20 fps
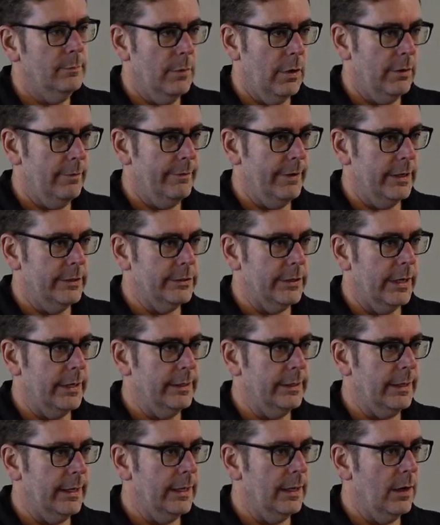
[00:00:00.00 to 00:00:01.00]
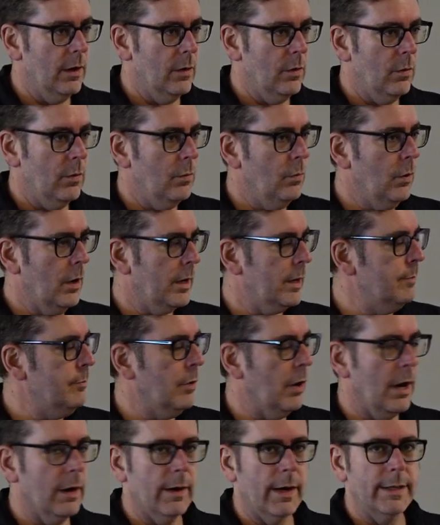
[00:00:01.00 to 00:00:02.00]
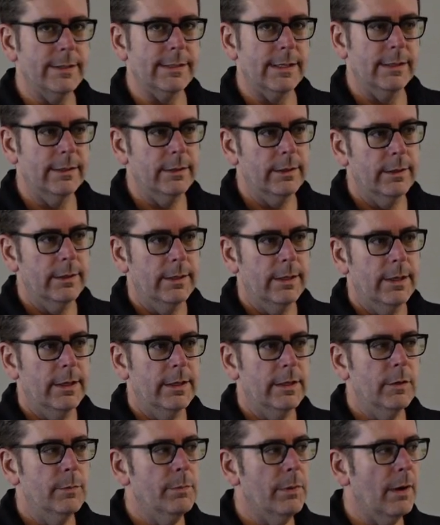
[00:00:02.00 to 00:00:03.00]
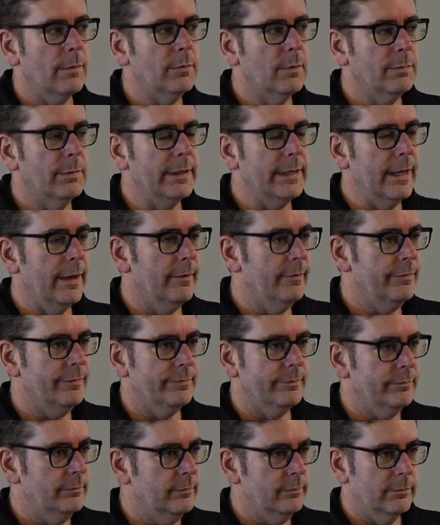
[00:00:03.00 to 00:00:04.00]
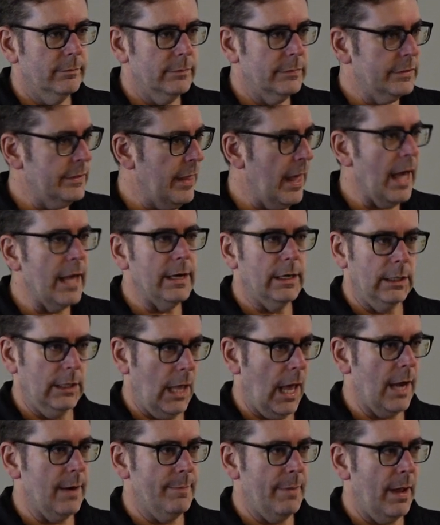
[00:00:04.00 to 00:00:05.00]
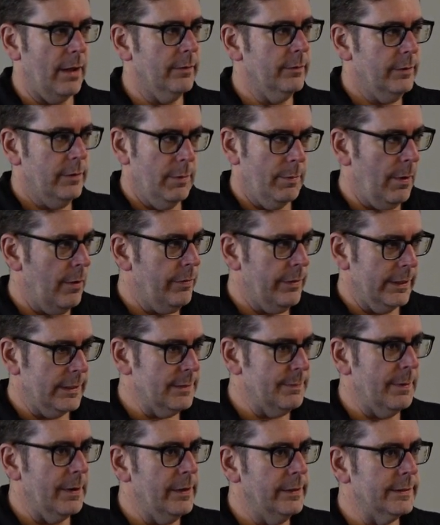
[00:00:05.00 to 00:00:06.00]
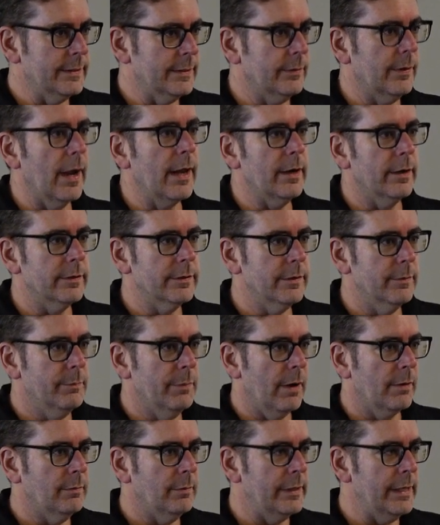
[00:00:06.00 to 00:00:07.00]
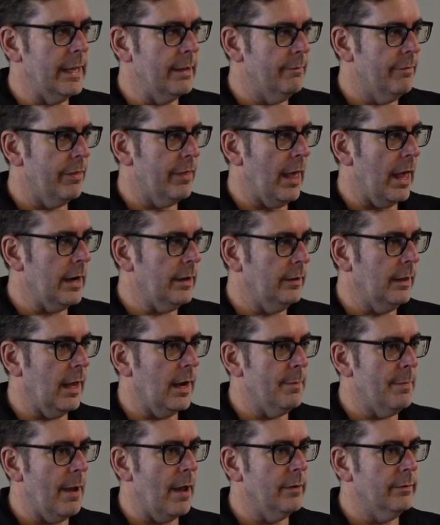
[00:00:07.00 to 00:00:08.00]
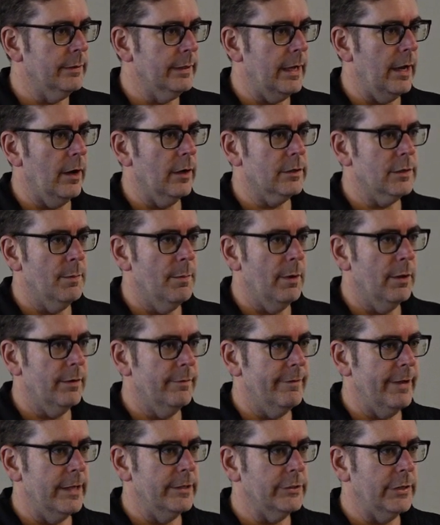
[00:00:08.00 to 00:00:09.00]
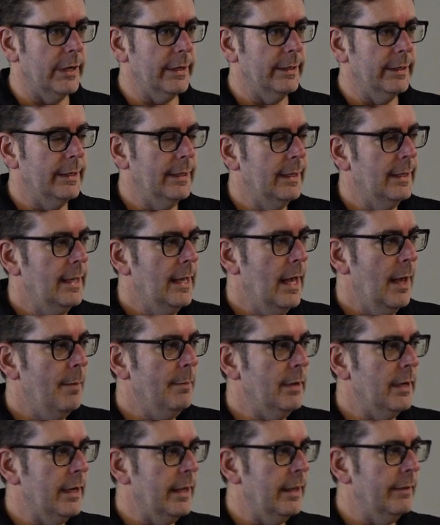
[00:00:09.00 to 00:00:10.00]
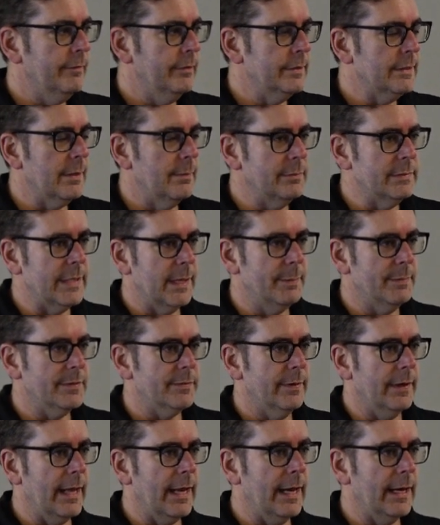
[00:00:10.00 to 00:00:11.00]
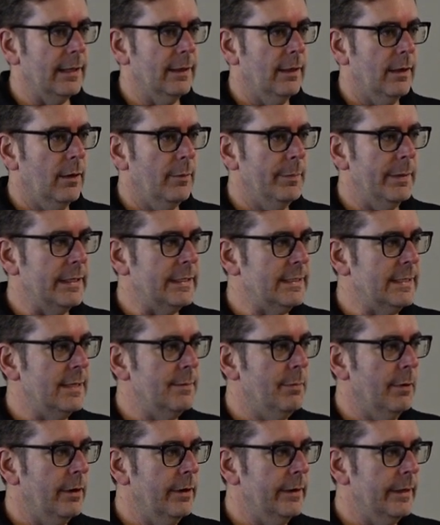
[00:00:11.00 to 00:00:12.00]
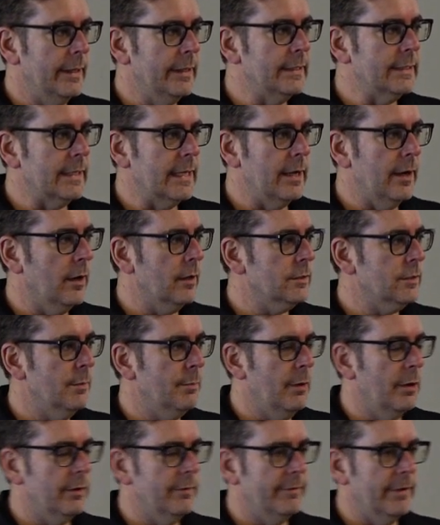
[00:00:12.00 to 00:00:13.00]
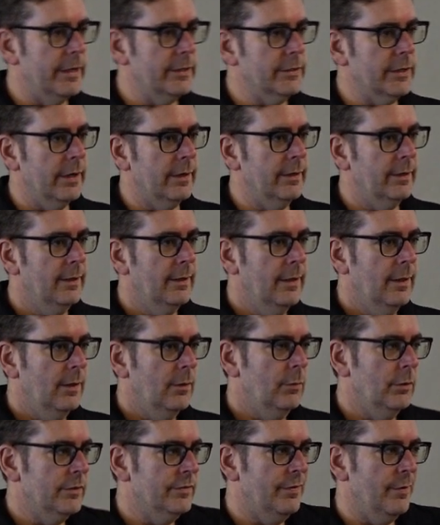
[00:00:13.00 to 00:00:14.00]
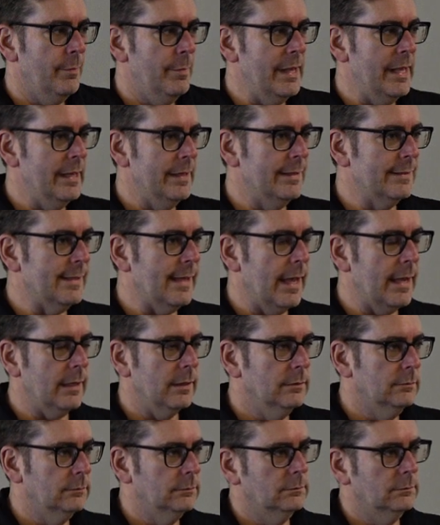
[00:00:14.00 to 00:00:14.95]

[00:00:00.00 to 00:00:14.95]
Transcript: motivation in your work in progress. You probably have thought a lot about, you're both experienced writers, you probably have thought a lot about character motivation. I'm going to give you some tips for getting a little bit deeper into character motivation, which for me is like